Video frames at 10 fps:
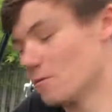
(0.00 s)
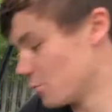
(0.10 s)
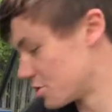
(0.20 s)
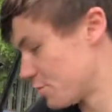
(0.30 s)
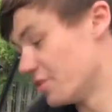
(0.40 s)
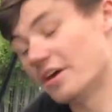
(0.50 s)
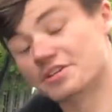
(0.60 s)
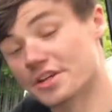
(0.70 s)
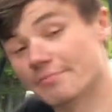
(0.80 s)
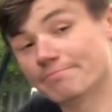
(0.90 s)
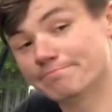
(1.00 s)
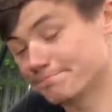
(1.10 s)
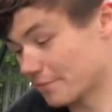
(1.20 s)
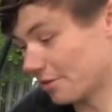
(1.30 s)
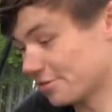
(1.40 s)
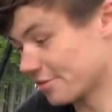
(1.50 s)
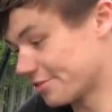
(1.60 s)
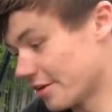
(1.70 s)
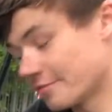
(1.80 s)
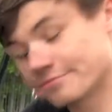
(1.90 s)
Just putting the engine in, as you can
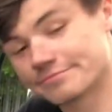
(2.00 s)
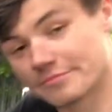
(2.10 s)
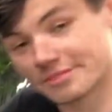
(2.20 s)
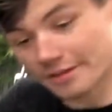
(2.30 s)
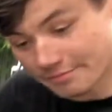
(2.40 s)
see, it's in.